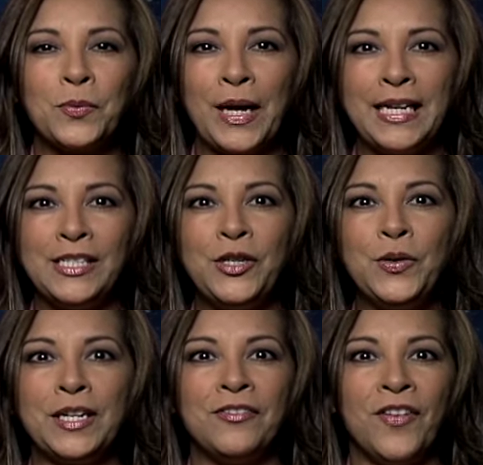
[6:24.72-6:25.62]
ways you
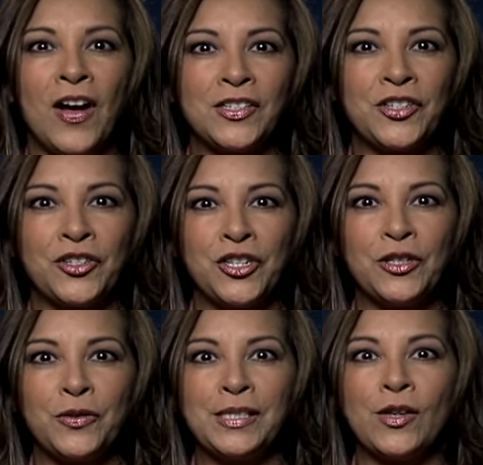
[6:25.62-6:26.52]
can foster
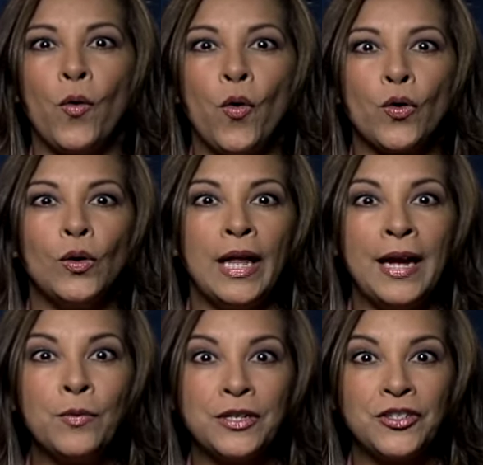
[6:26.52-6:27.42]
children's oral
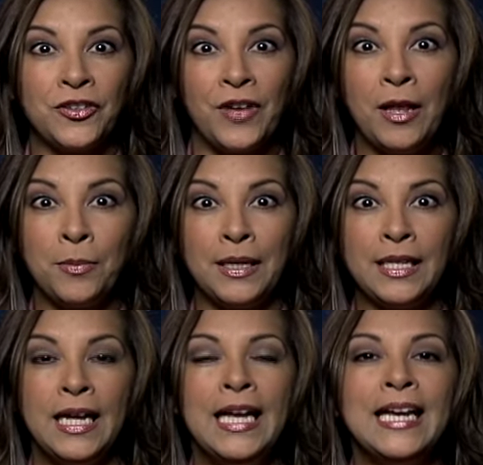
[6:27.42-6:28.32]
language development
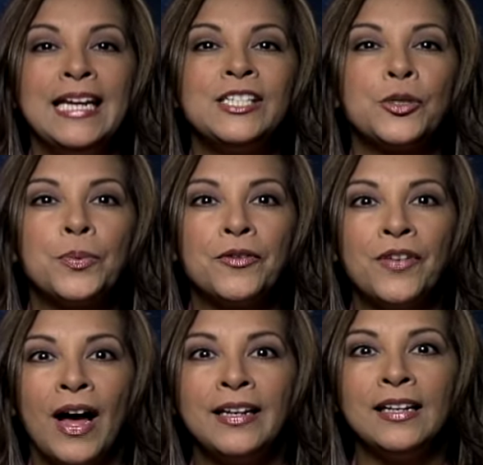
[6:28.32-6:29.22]
is to
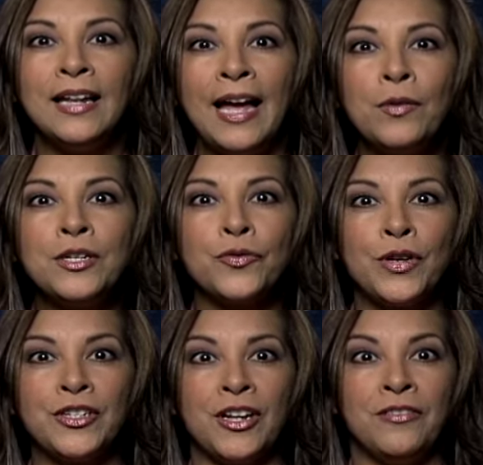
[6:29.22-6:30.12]
provide a
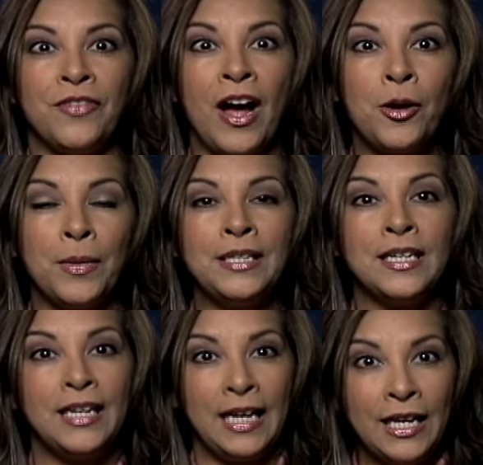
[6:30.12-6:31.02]
language-rich environment
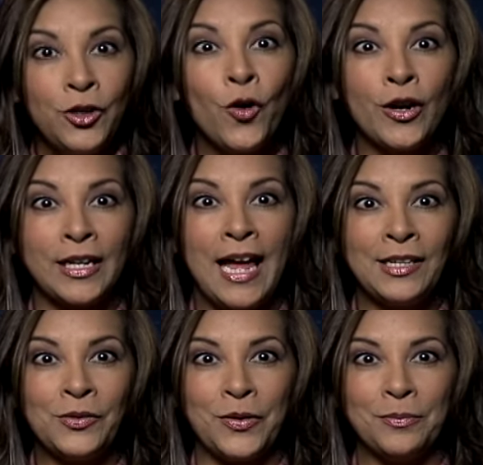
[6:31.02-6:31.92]
in your
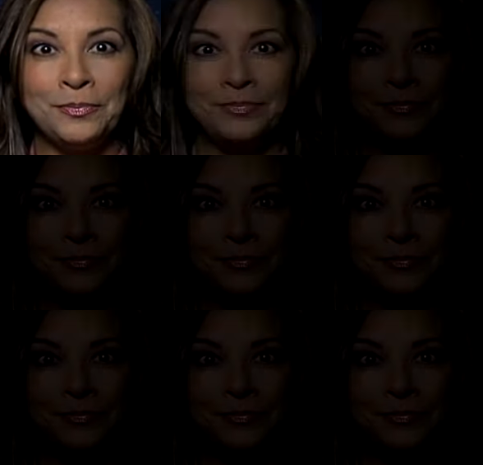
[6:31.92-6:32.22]
classroom.